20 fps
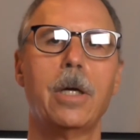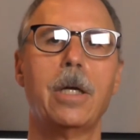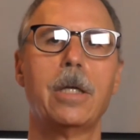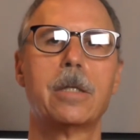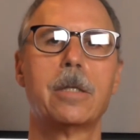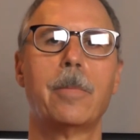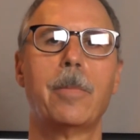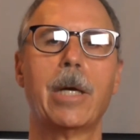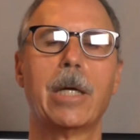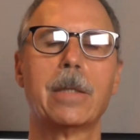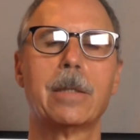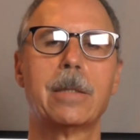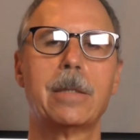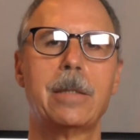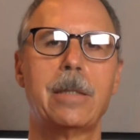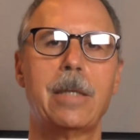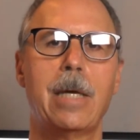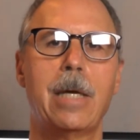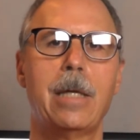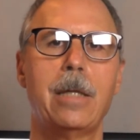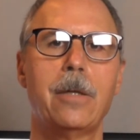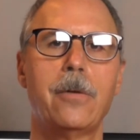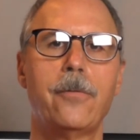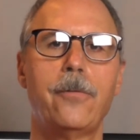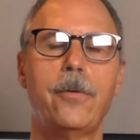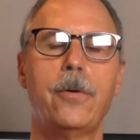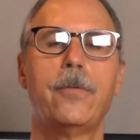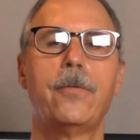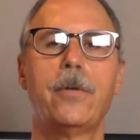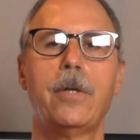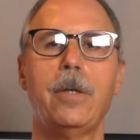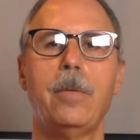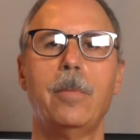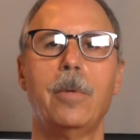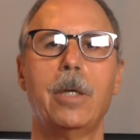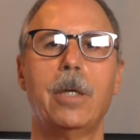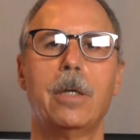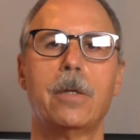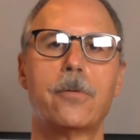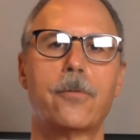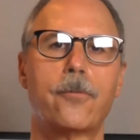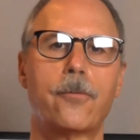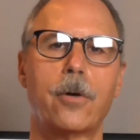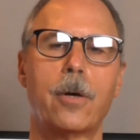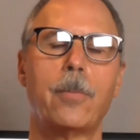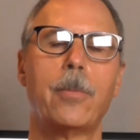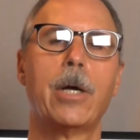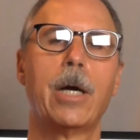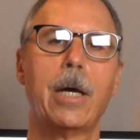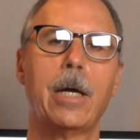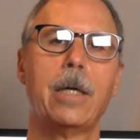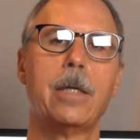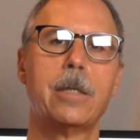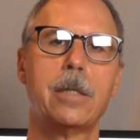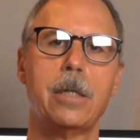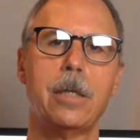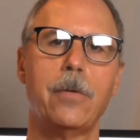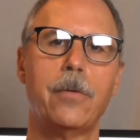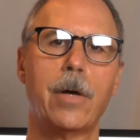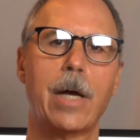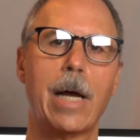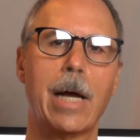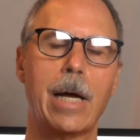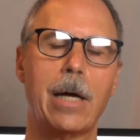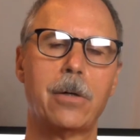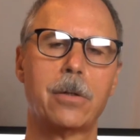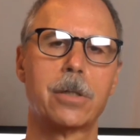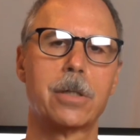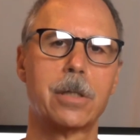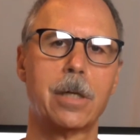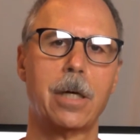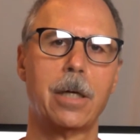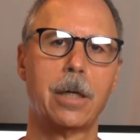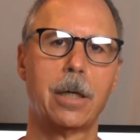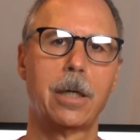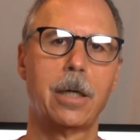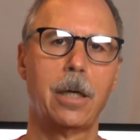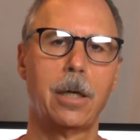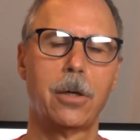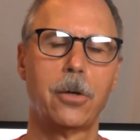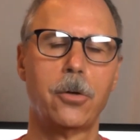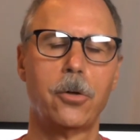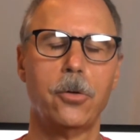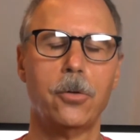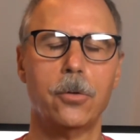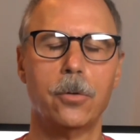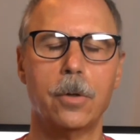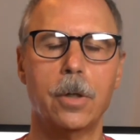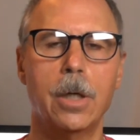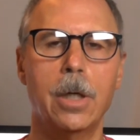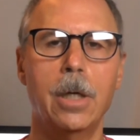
It's about 10 to 15 minutes from the Hyatt Ziva outside of Cancun.